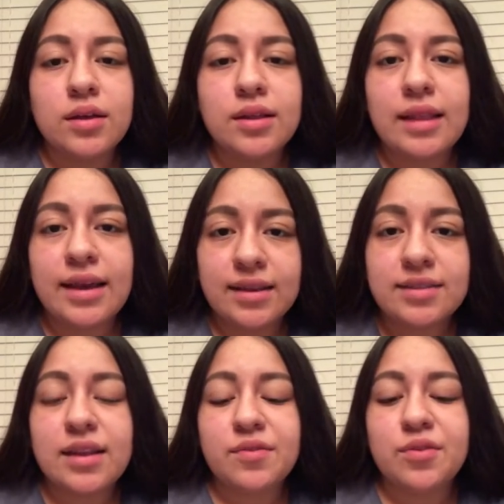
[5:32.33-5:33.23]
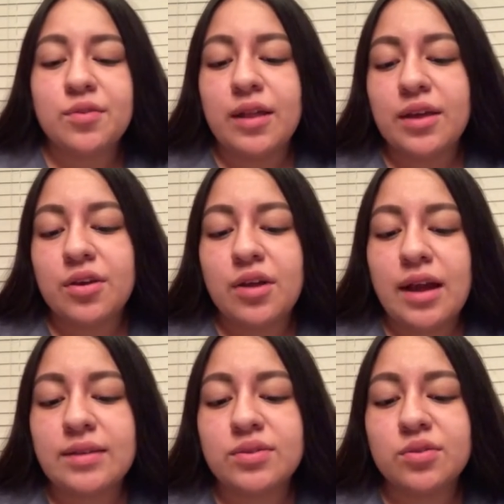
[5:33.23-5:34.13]
like I said, if you like your
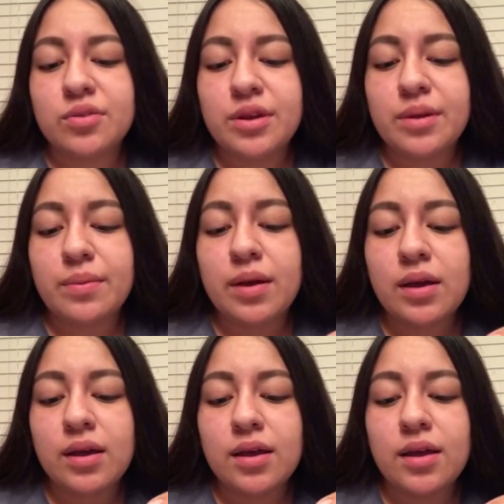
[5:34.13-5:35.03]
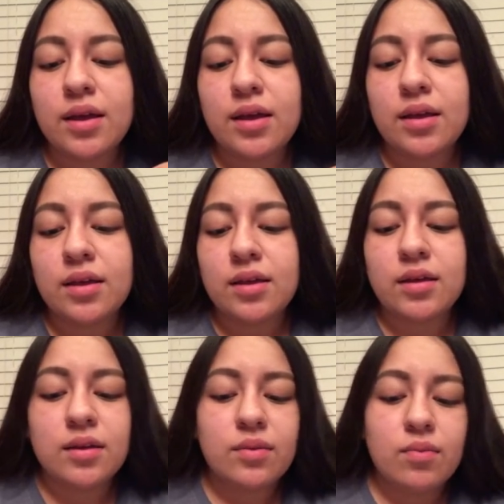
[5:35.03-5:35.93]
ice cream
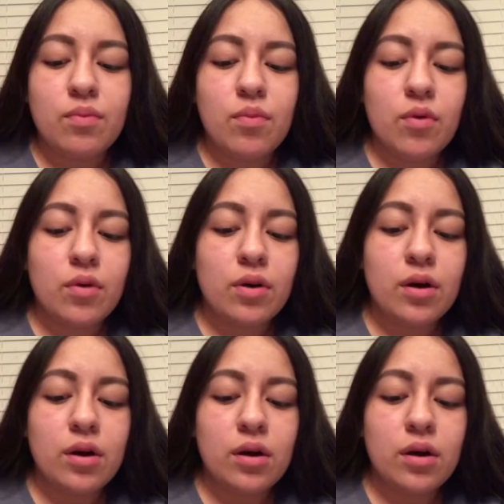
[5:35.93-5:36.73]
more